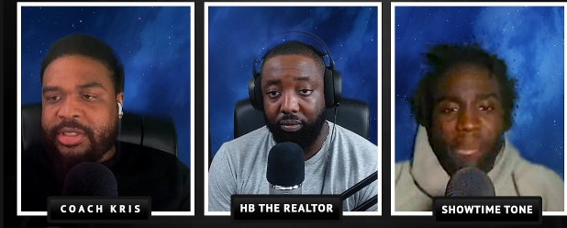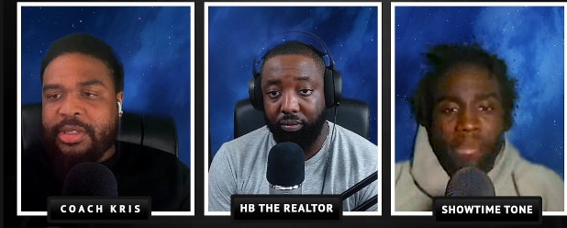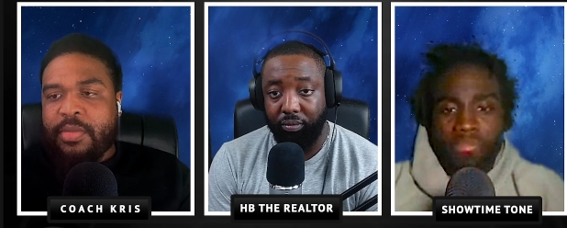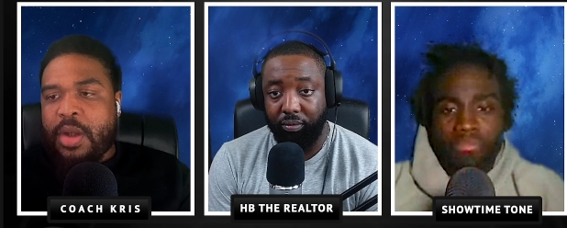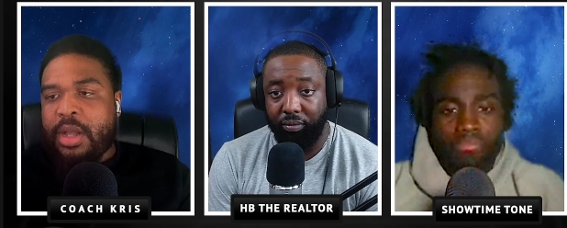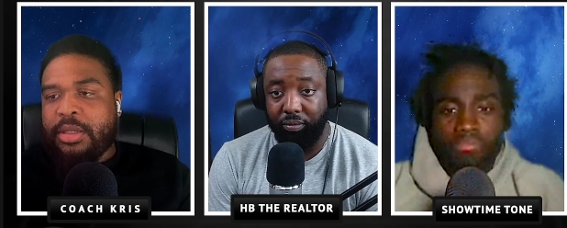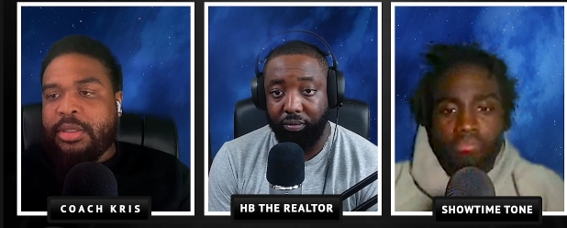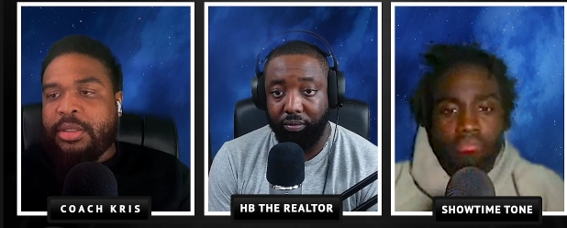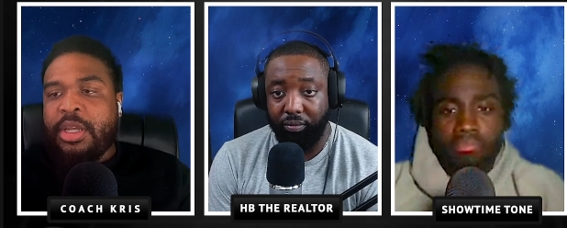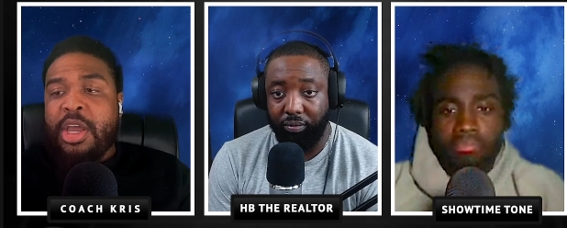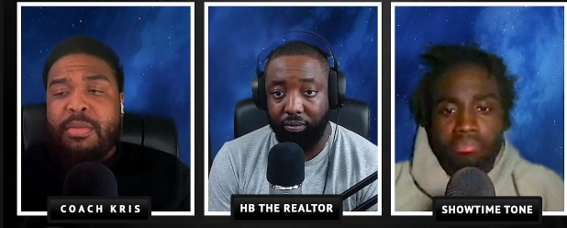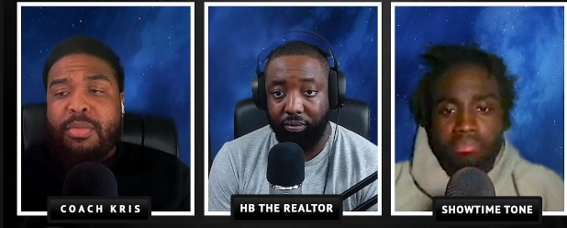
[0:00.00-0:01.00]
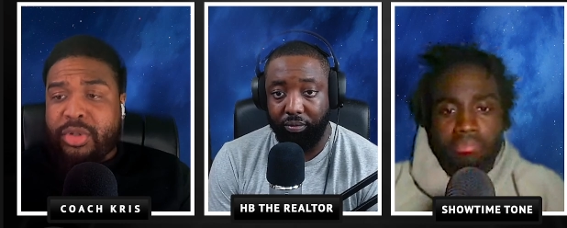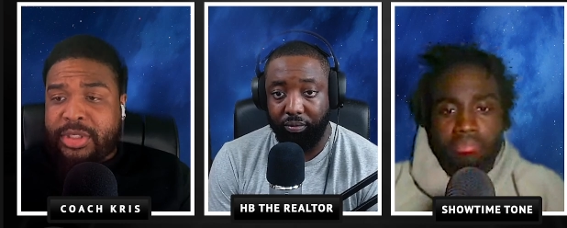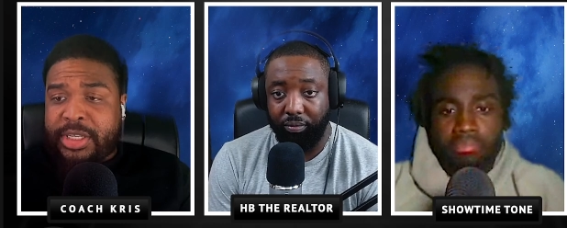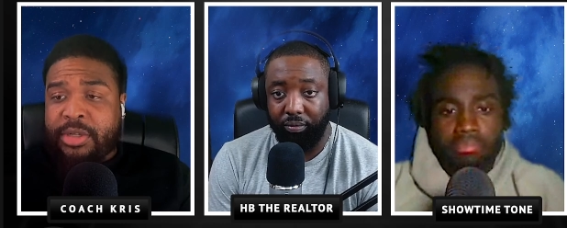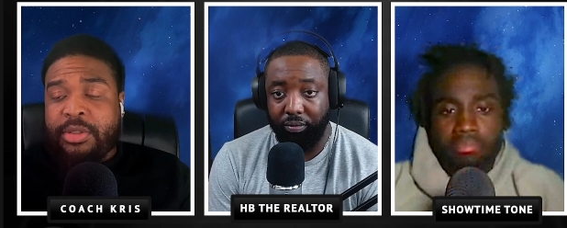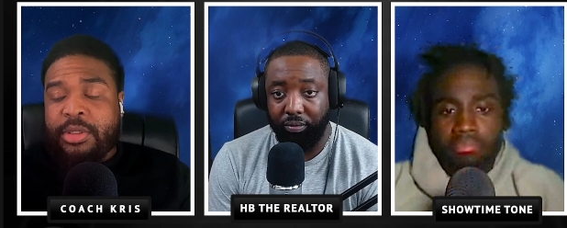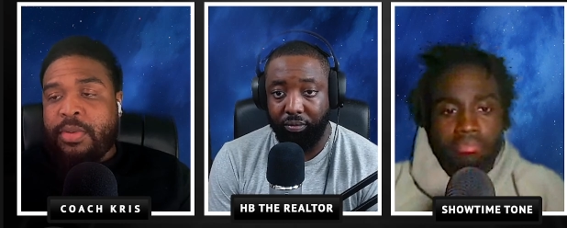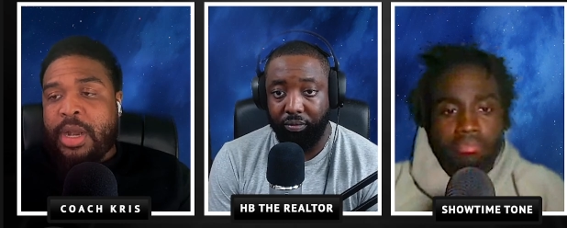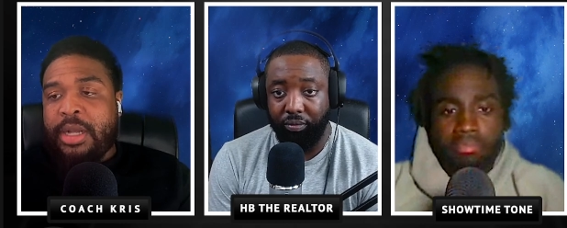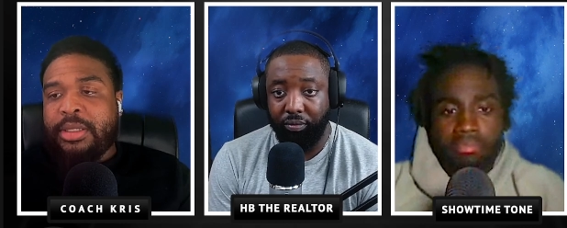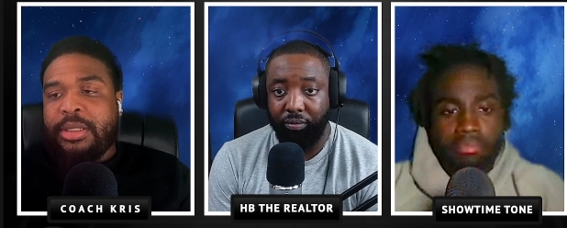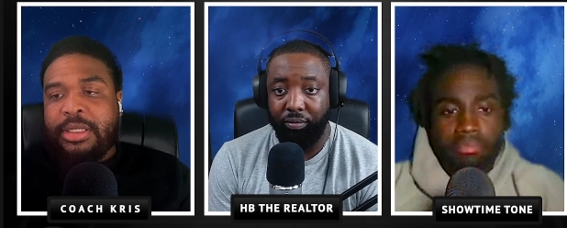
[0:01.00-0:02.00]
Speaker 1: more assists than Brogdon, more steals than
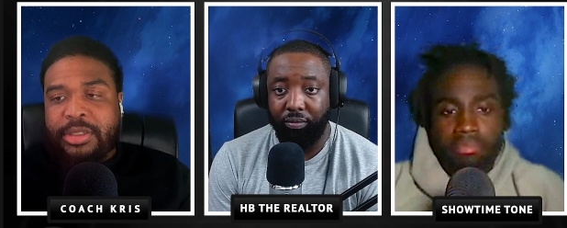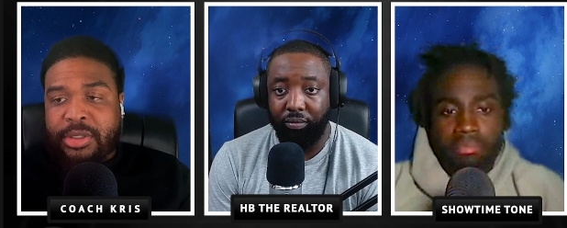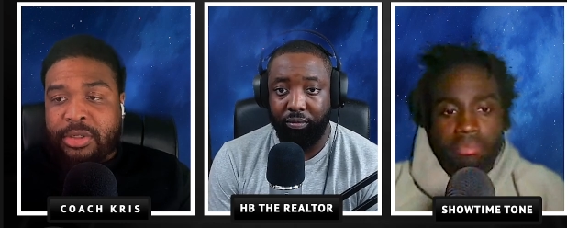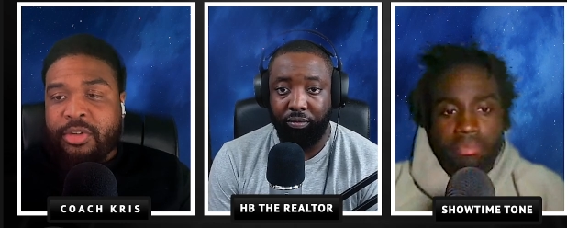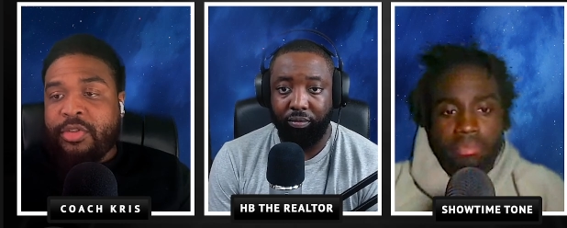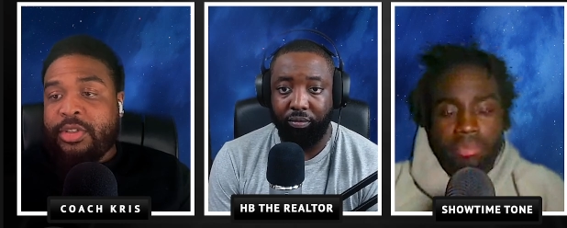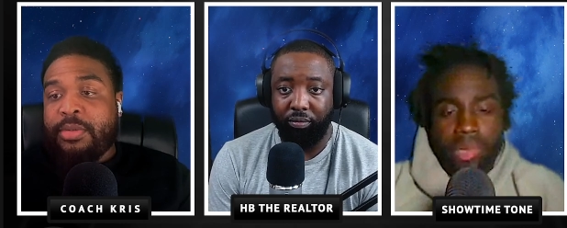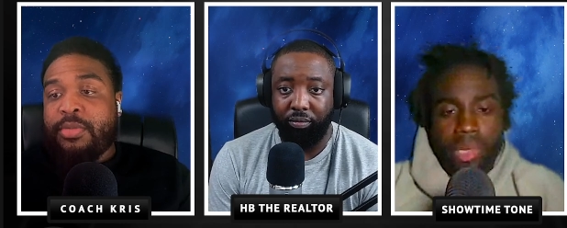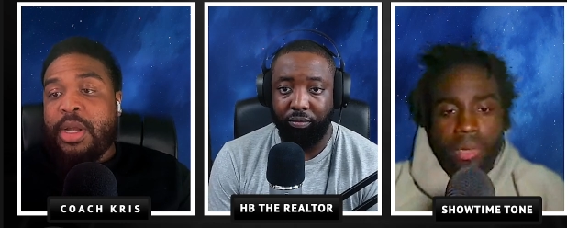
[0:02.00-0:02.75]
Brogdon, less turnovers yeah.